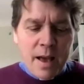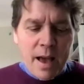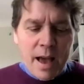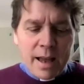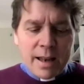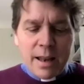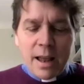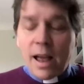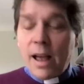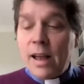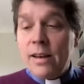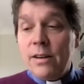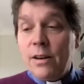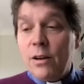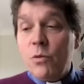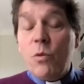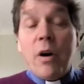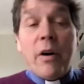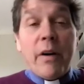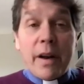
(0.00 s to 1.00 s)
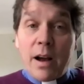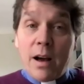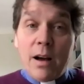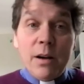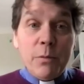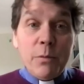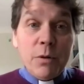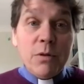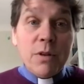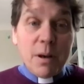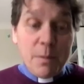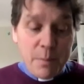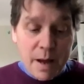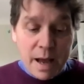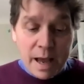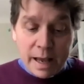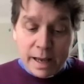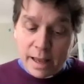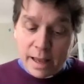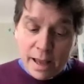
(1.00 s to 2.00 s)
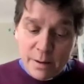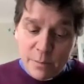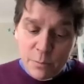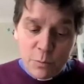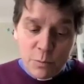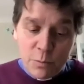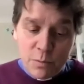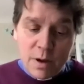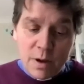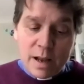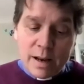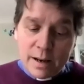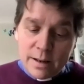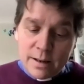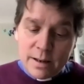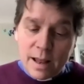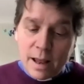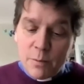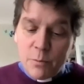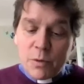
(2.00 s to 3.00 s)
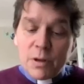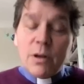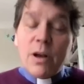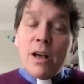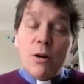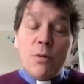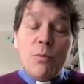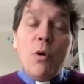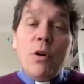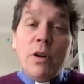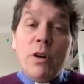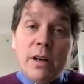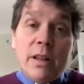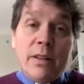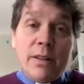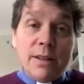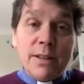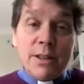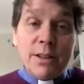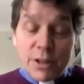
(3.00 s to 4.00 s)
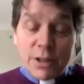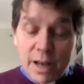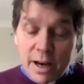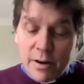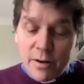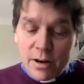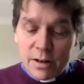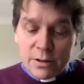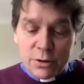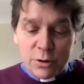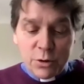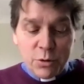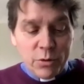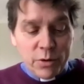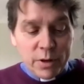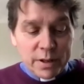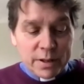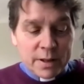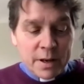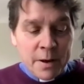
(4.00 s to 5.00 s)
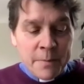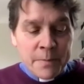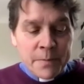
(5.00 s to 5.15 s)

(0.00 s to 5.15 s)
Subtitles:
And don't worry, I will come back and we'll help one another to share our stories.